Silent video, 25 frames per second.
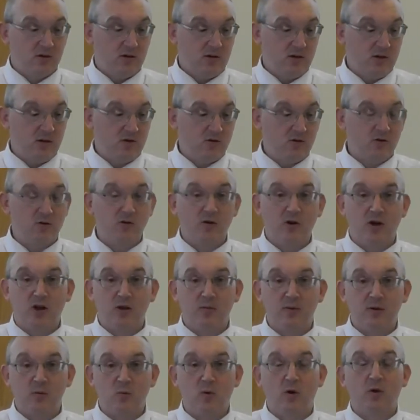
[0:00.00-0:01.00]
in
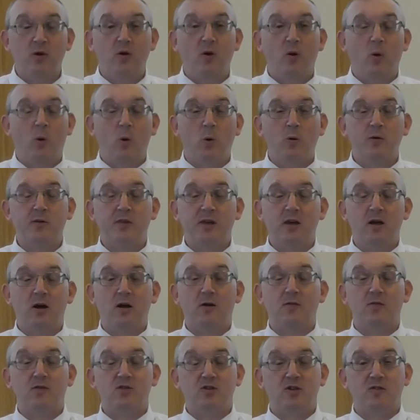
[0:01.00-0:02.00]
Deuteronomy 1, or the
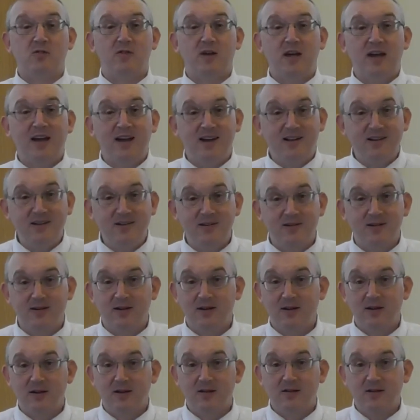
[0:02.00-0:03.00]
office of
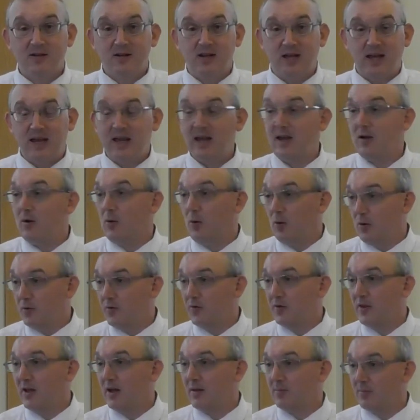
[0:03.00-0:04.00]
elder today, or
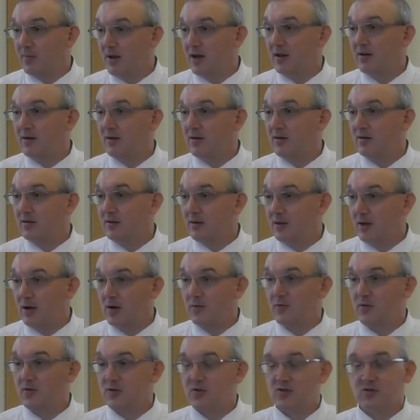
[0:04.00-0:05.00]
for that matter, the
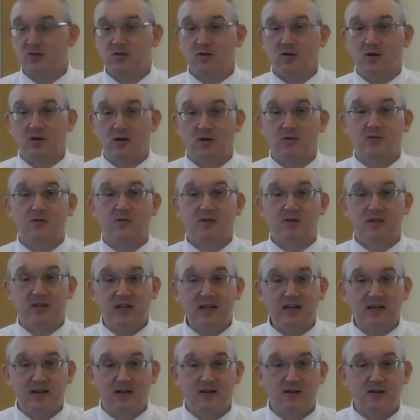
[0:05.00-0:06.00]
office of
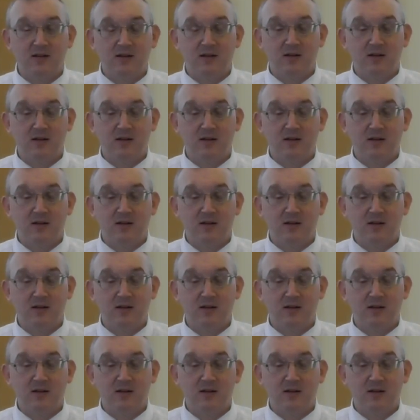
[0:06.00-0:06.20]
deacon,